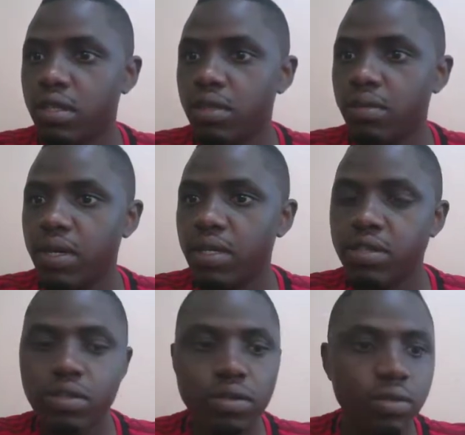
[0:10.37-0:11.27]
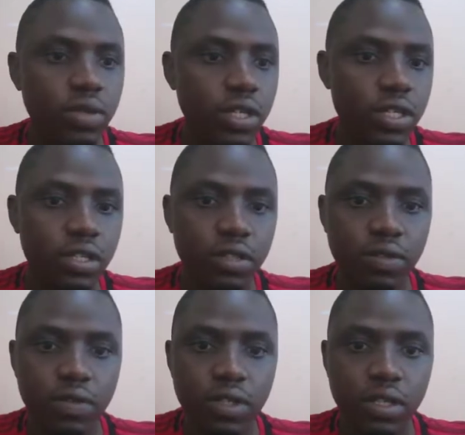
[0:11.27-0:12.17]
the milestone we
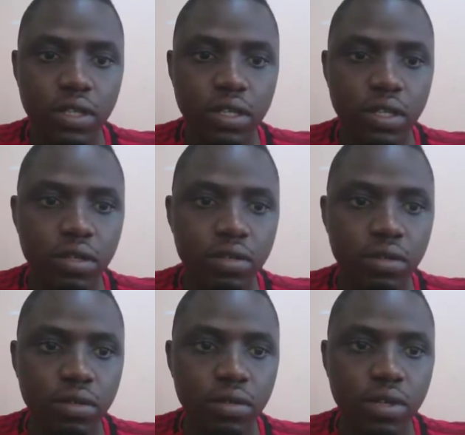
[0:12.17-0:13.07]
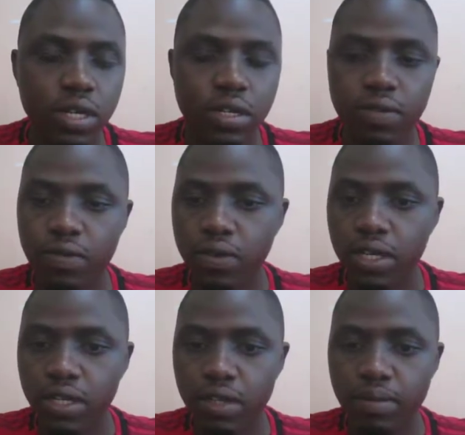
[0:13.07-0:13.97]
achieved. So if you
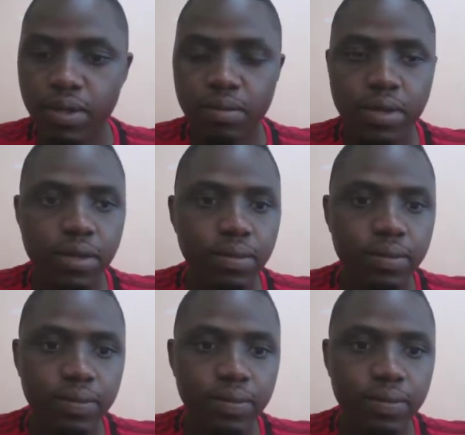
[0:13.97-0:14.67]
can remember,